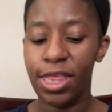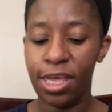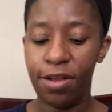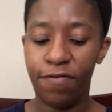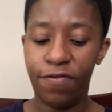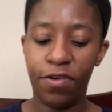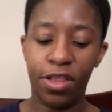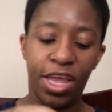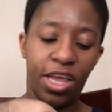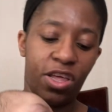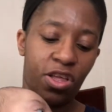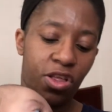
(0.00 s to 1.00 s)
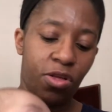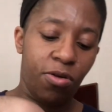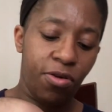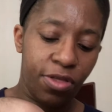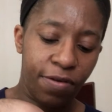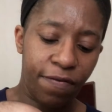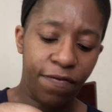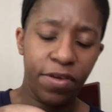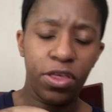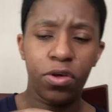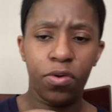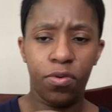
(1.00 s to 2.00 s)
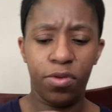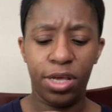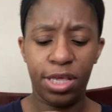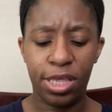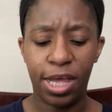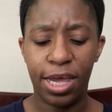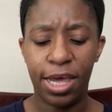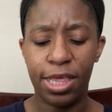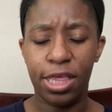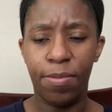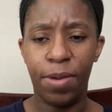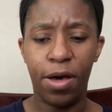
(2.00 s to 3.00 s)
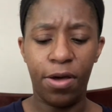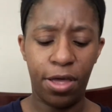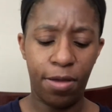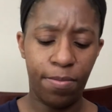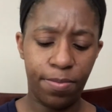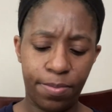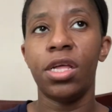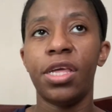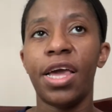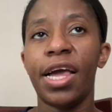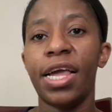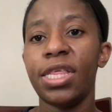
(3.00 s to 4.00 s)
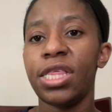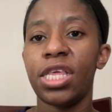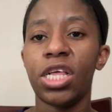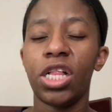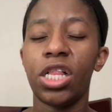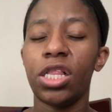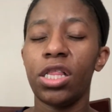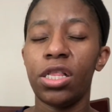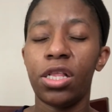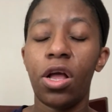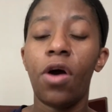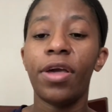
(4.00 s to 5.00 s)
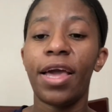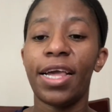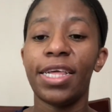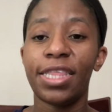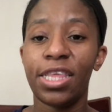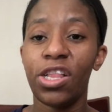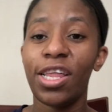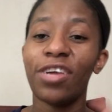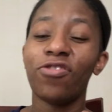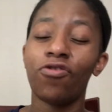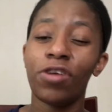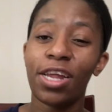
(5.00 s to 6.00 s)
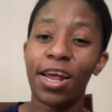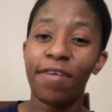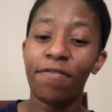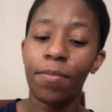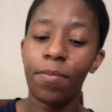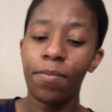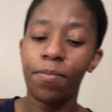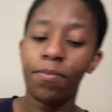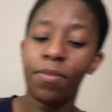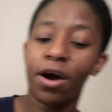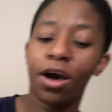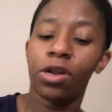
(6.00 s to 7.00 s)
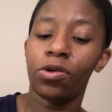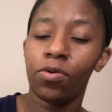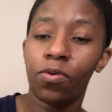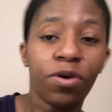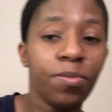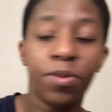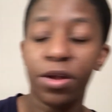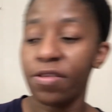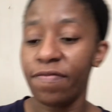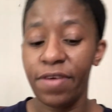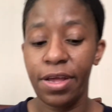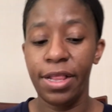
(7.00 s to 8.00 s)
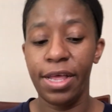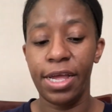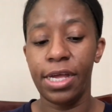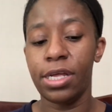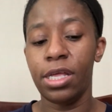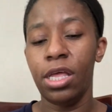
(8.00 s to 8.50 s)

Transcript: it for, like, all the physicalness, I guess, about him. Yeah, he still likes drinking out of a bottle or breastfed. Like,